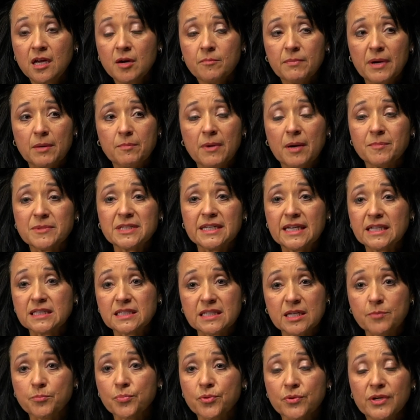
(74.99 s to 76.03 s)
My mom and dad
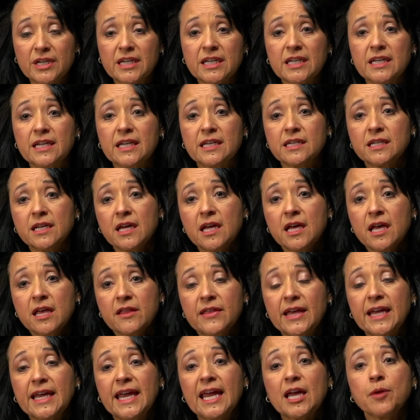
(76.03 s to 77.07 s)
separated, and
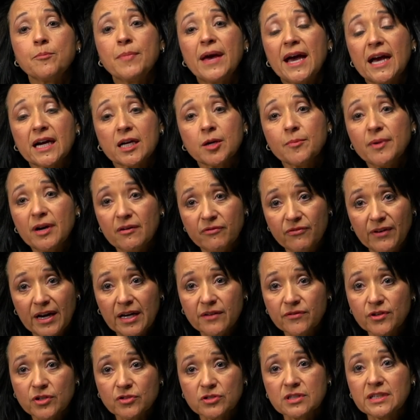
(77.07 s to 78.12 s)
they came back about
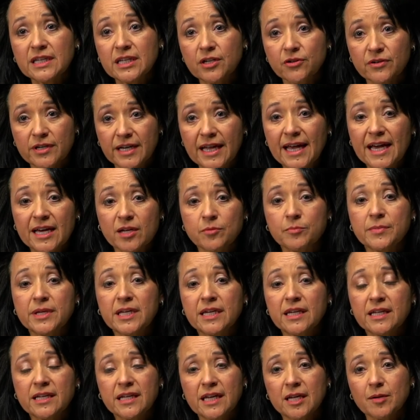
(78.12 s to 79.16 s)
five years later and had
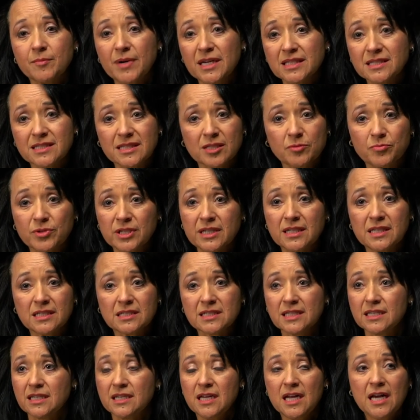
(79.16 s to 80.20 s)
me and my
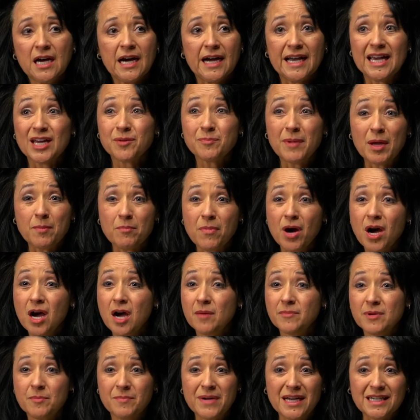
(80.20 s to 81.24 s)
siblings. And I had my
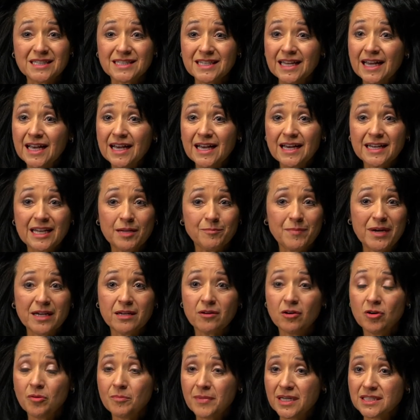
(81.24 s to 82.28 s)
mom and my dad and my,
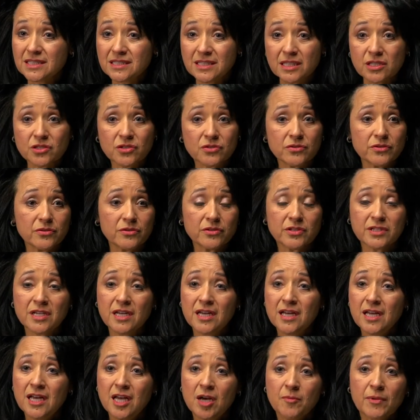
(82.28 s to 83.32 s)
all my sisters,
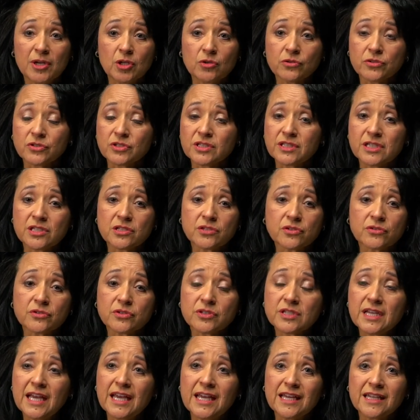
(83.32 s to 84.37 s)
my older
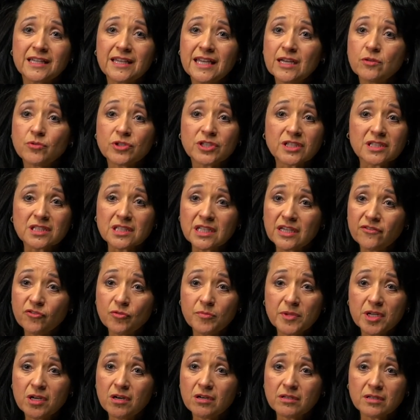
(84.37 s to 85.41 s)
sisters, and they were just
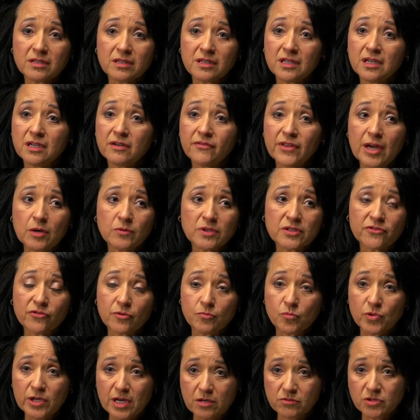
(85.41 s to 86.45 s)
giving me all the love. That was
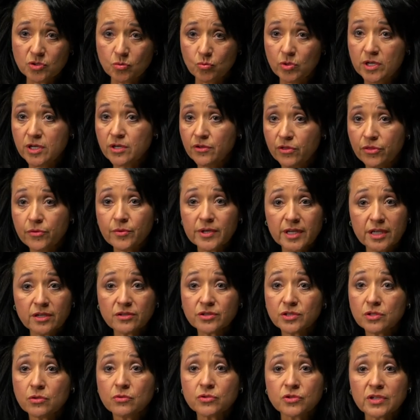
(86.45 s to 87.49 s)
from when I was one to three
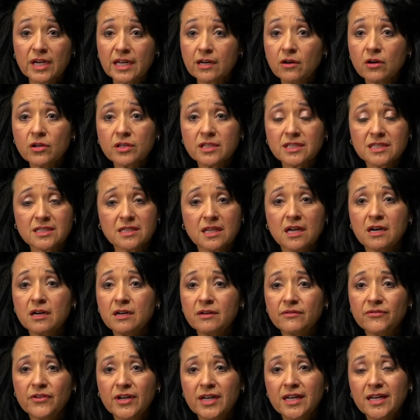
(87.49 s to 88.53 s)
years old. So I had all this
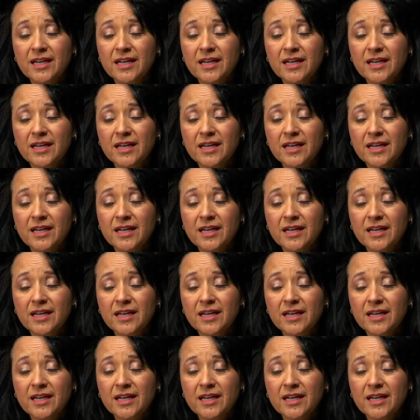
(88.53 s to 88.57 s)
love,